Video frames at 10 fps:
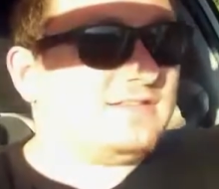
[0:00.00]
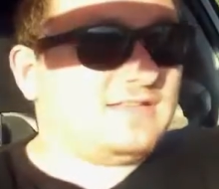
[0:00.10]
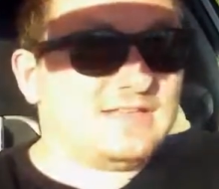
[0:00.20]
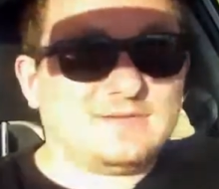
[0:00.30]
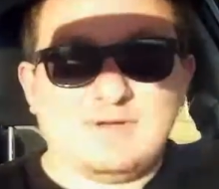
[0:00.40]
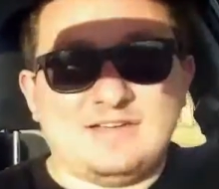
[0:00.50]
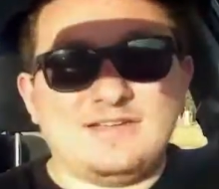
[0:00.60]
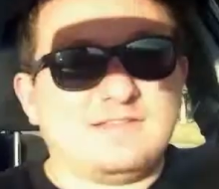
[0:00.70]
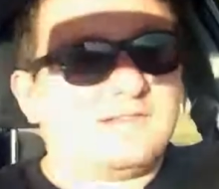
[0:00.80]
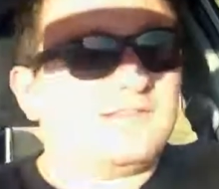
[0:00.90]
it's
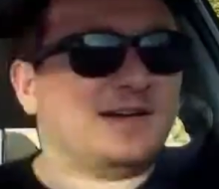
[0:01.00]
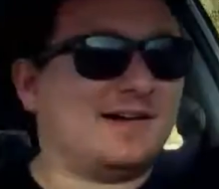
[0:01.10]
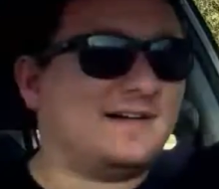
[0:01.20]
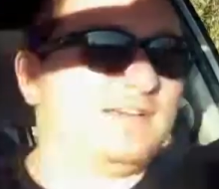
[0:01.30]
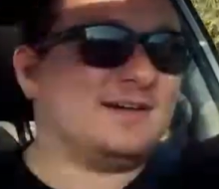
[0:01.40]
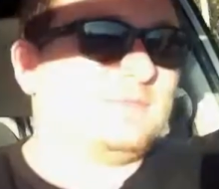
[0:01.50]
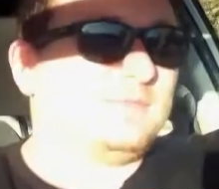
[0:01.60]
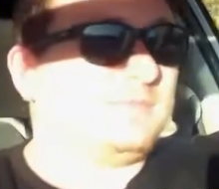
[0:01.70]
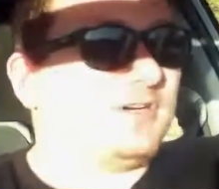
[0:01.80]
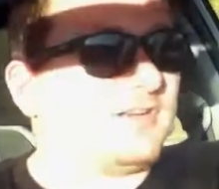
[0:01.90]
mine. Uh, we
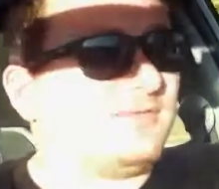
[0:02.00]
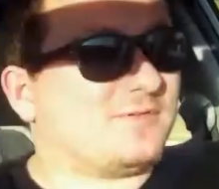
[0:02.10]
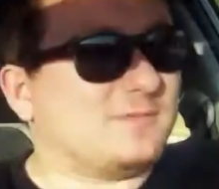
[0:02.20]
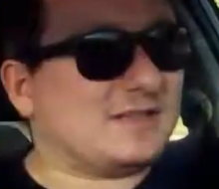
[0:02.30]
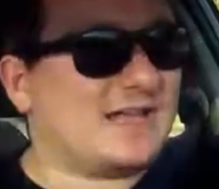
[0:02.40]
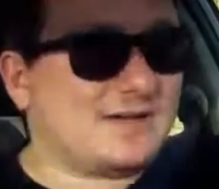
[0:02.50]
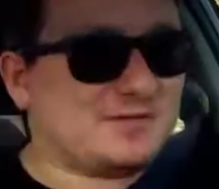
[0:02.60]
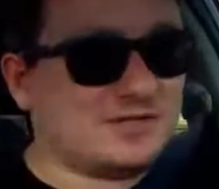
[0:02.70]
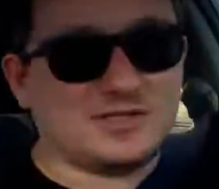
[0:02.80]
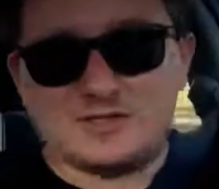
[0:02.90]
bought it from
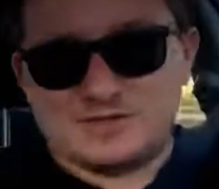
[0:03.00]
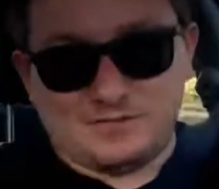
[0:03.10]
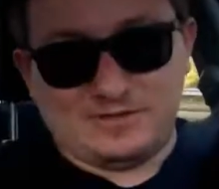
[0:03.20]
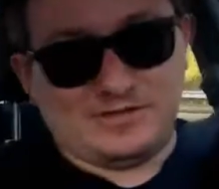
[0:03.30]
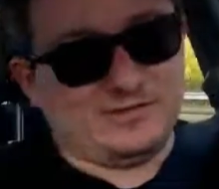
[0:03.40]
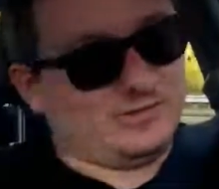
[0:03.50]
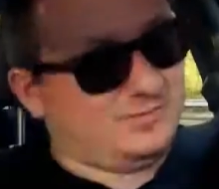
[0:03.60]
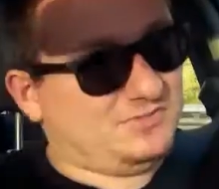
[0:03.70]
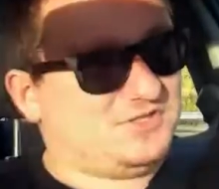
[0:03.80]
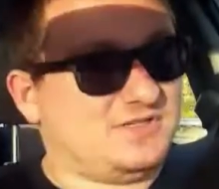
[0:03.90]
Loudon Guns and
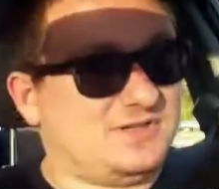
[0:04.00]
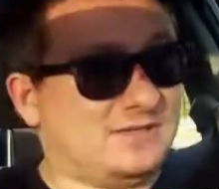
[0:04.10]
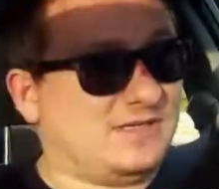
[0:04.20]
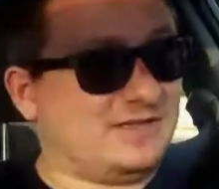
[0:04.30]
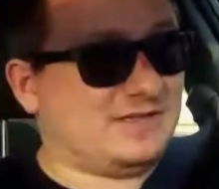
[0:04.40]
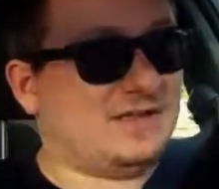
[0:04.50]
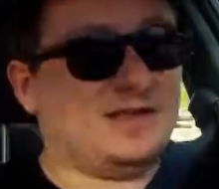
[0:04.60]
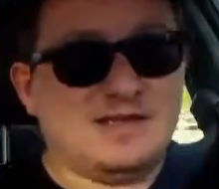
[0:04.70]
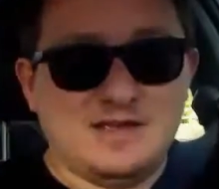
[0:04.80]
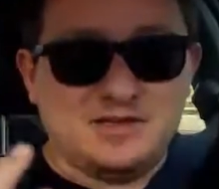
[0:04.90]
Firearms here in
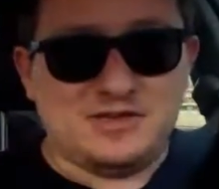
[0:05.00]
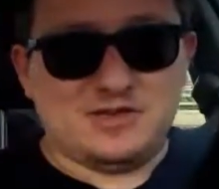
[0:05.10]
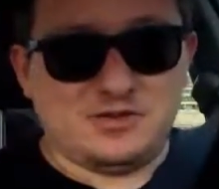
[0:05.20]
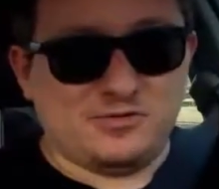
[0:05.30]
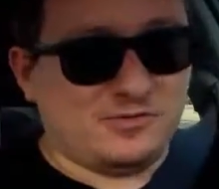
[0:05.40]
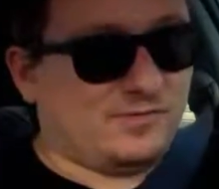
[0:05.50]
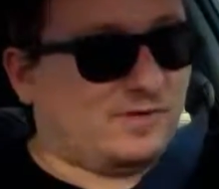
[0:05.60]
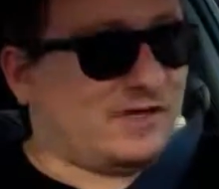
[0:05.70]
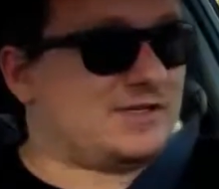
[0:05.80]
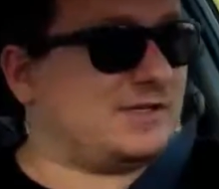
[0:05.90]
good
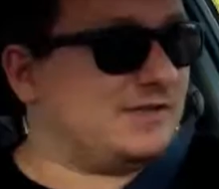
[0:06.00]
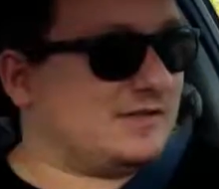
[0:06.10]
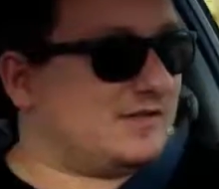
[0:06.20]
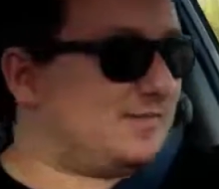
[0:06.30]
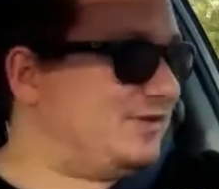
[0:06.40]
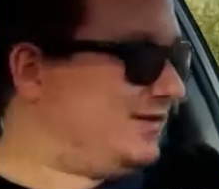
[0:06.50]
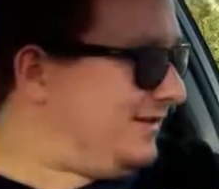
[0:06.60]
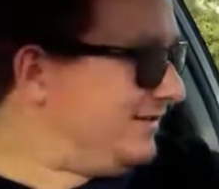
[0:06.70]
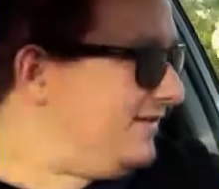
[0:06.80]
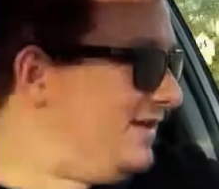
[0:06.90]
old-fashioned Leesburg.
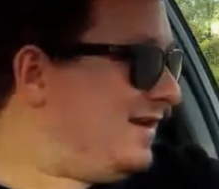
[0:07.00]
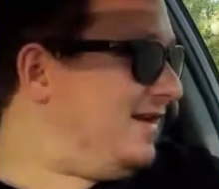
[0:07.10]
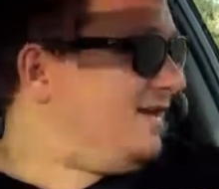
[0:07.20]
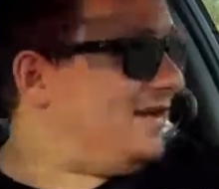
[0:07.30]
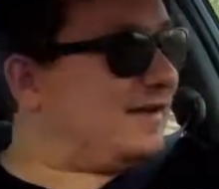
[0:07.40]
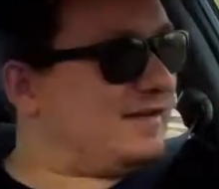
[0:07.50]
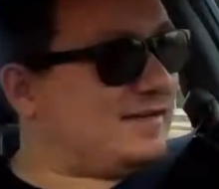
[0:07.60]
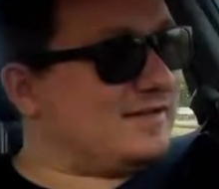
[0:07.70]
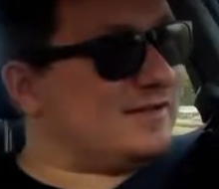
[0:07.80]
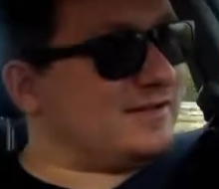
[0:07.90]

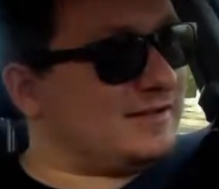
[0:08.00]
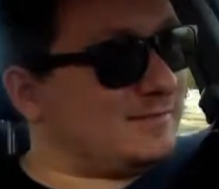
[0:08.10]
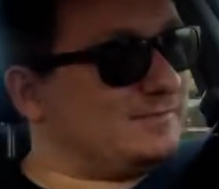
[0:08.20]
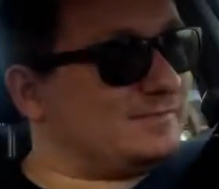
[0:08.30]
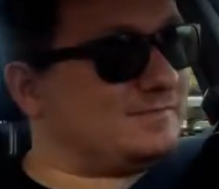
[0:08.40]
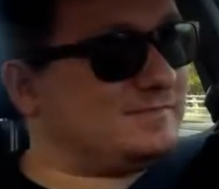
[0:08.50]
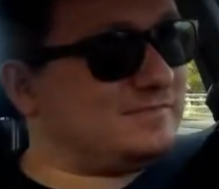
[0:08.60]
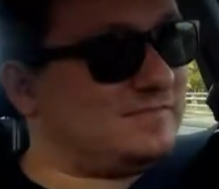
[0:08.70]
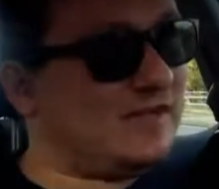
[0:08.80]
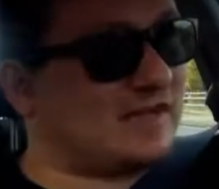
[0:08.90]
And uh,
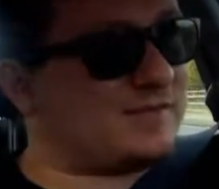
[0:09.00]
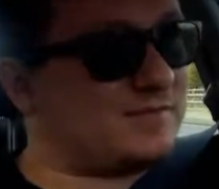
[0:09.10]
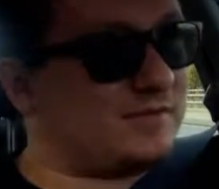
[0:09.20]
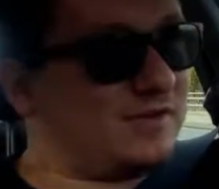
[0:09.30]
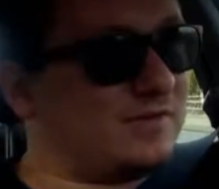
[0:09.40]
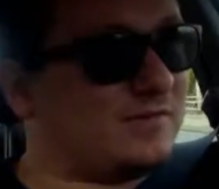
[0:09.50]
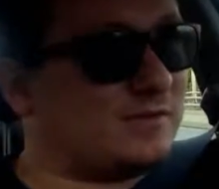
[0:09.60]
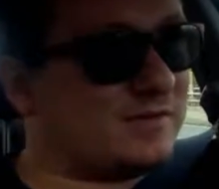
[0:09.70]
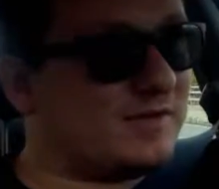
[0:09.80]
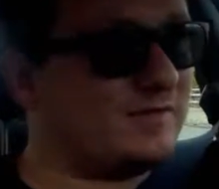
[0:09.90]
guys were really
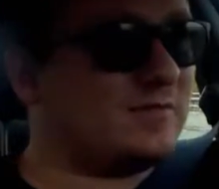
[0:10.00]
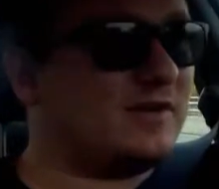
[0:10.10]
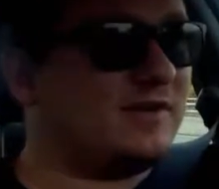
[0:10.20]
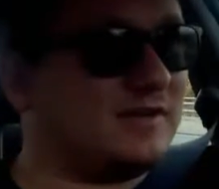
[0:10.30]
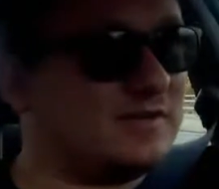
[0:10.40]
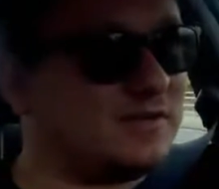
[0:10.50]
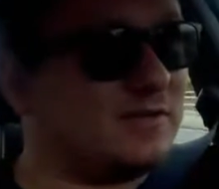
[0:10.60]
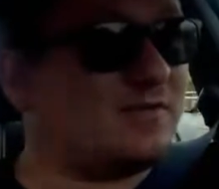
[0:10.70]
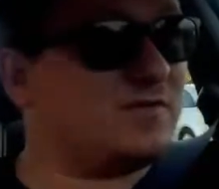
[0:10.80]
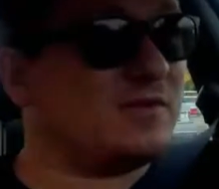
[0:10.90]
informative and whatnot. So
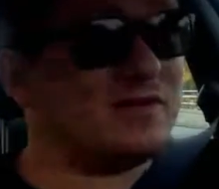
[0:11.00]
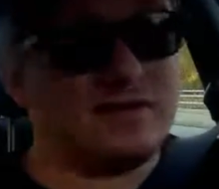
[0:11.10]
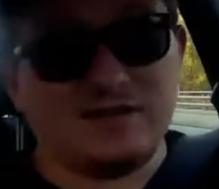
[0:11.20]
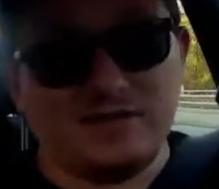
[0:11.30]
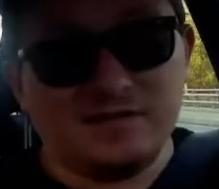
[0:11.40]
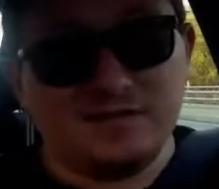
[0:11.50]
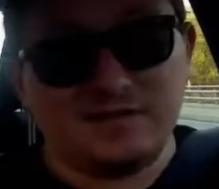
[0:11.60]
if you are in